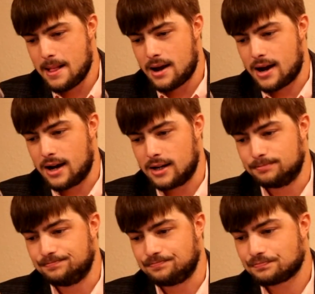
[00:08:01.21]

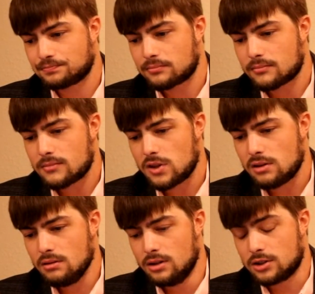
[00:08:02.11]

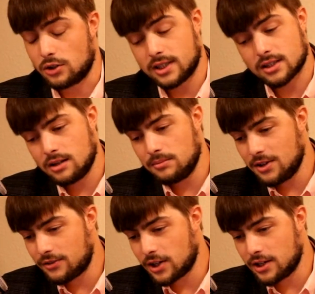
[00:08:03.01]
So it's going to be a
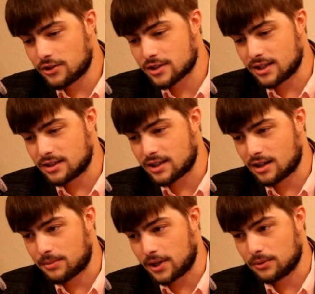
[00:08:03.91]
very interesting
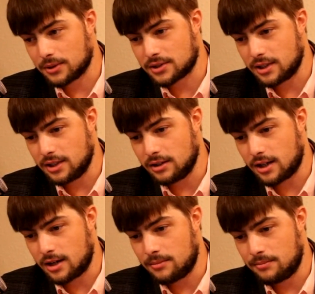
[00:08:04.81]
setup here. We'll see
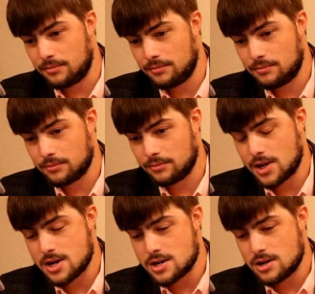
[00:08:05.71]

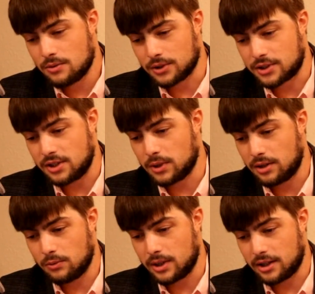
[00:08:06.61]

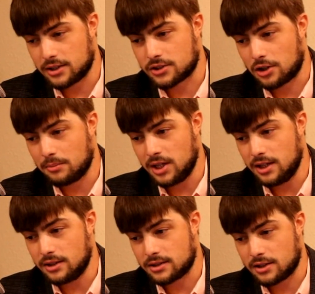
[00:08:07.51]
what this all
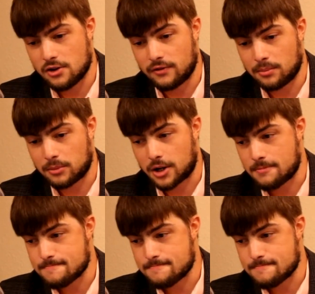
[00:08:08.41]
means in November.